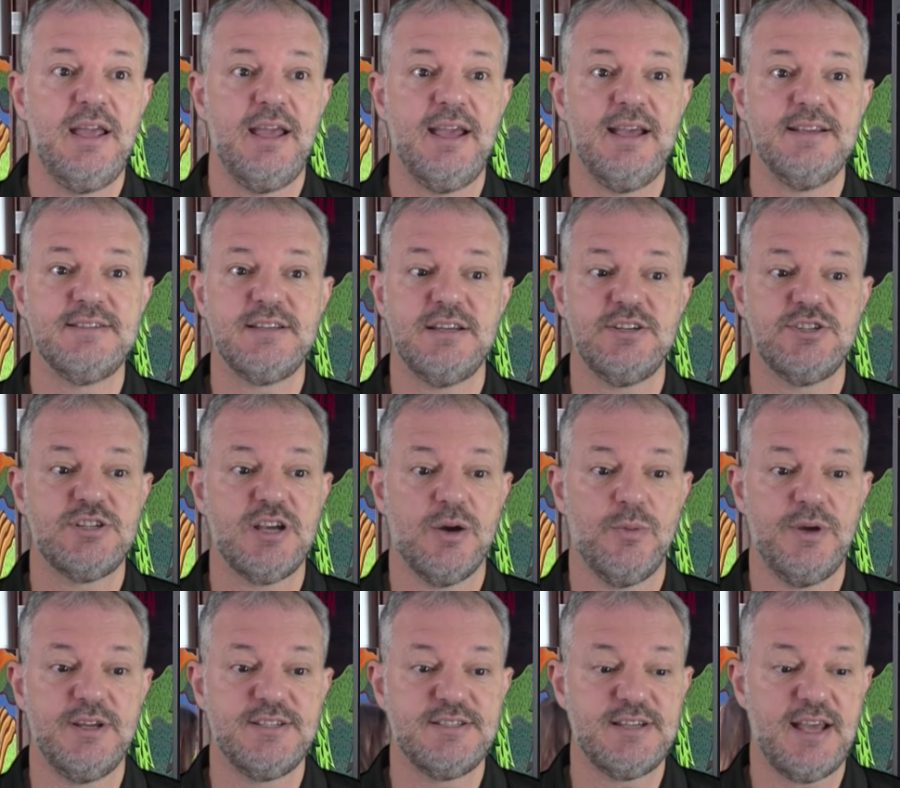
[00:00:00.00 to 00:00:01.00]
Is it,
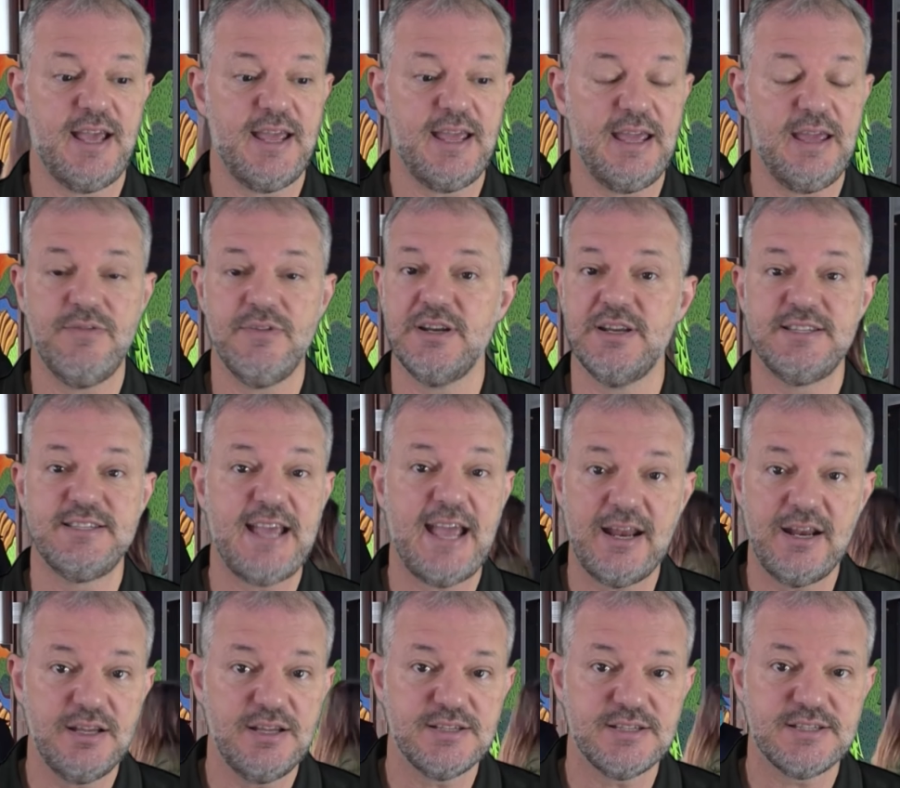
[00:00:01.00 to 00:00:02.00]
shall we say, even a
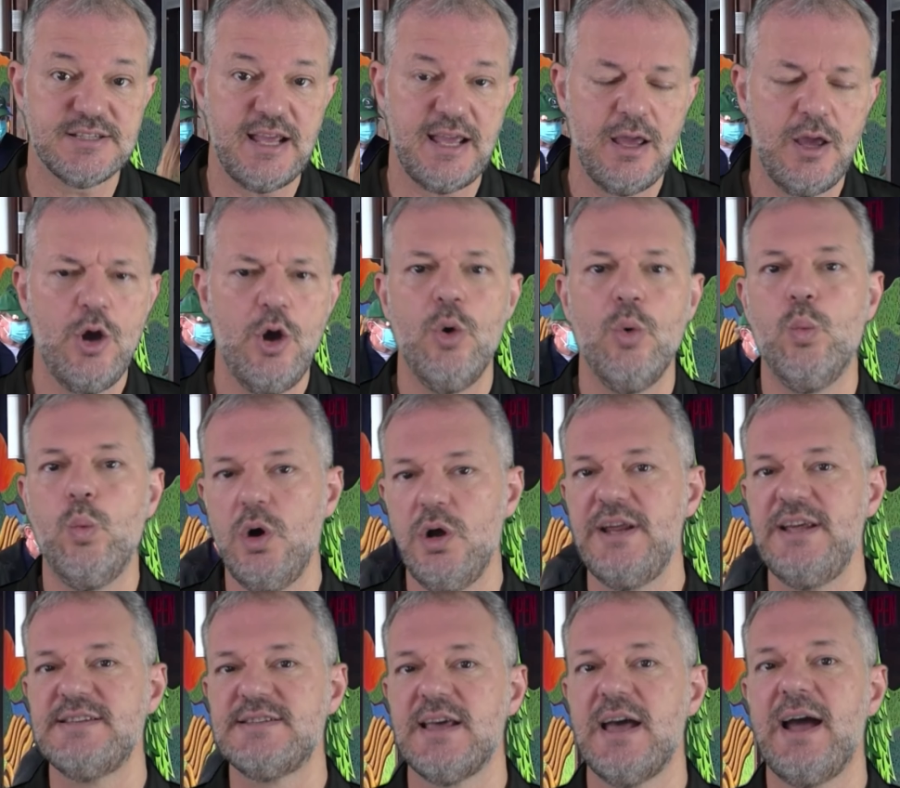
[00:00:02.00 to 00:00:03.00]
tenancy?
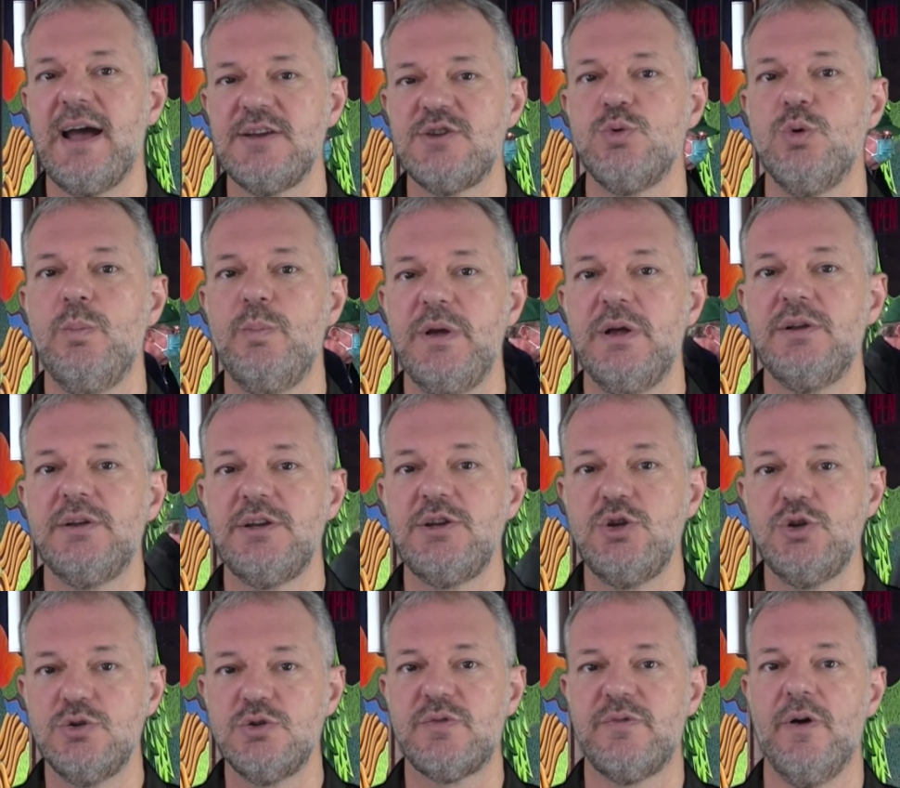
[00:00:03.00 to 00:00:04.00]
What is that actual building
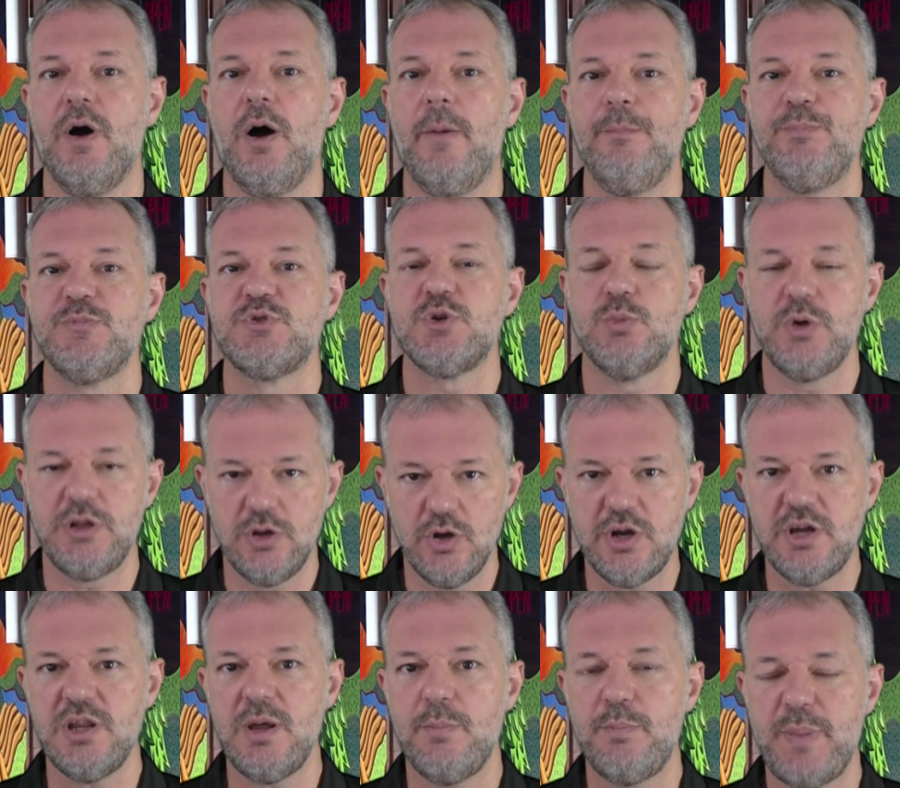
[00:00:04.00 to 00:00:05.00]
used for? So we
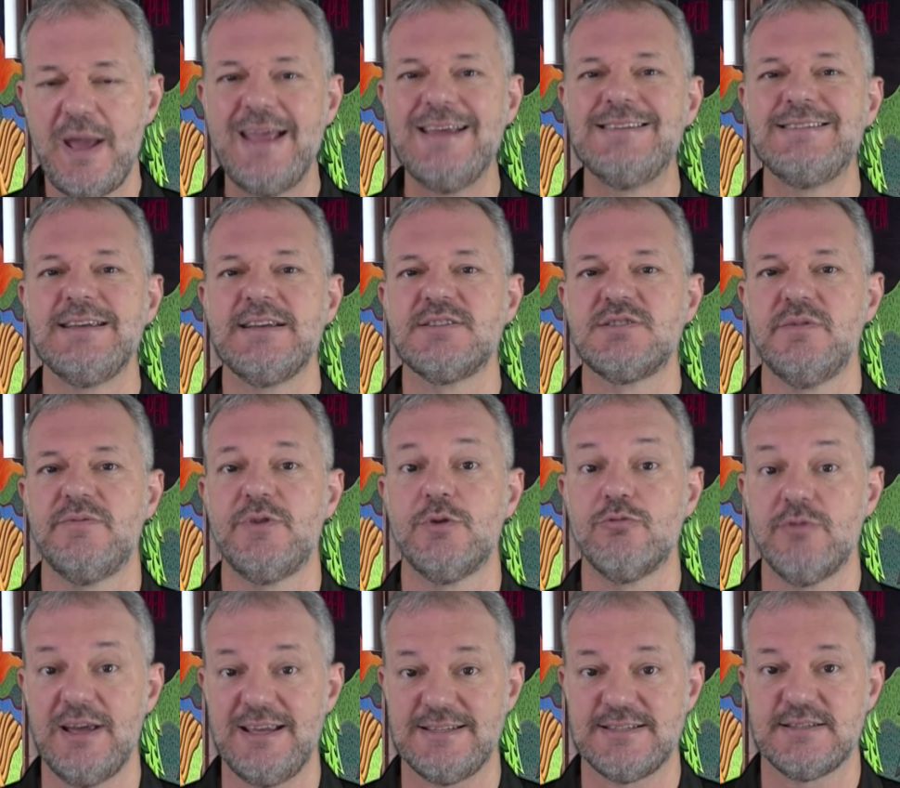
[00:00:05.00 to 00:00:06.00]
look at the basics of
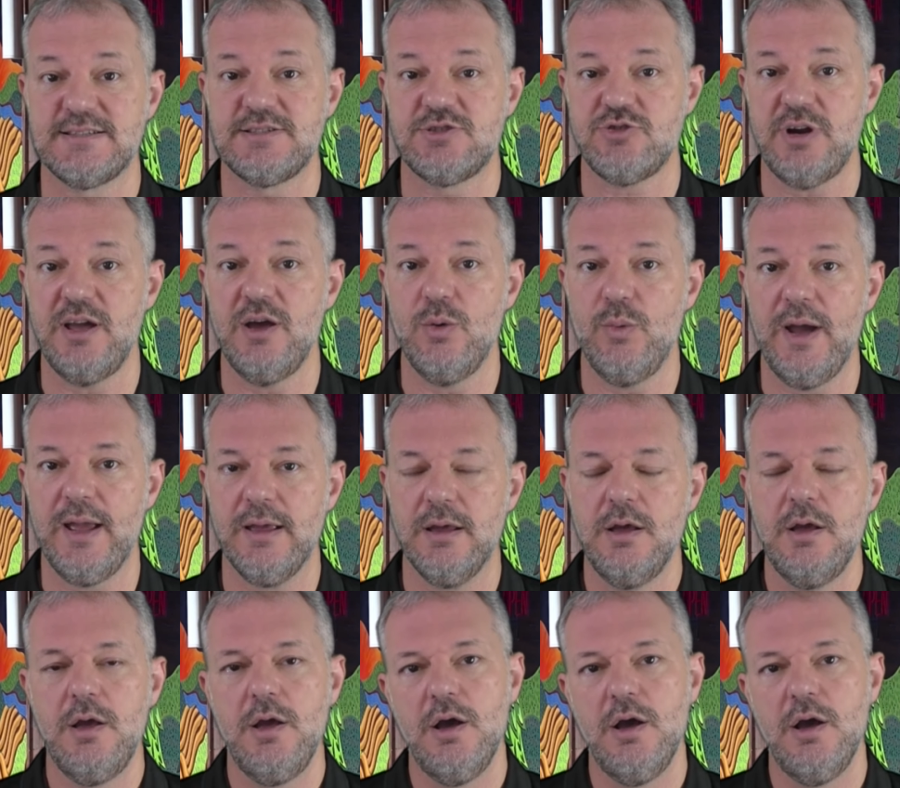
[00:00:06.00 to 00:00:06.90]
the risks straight away.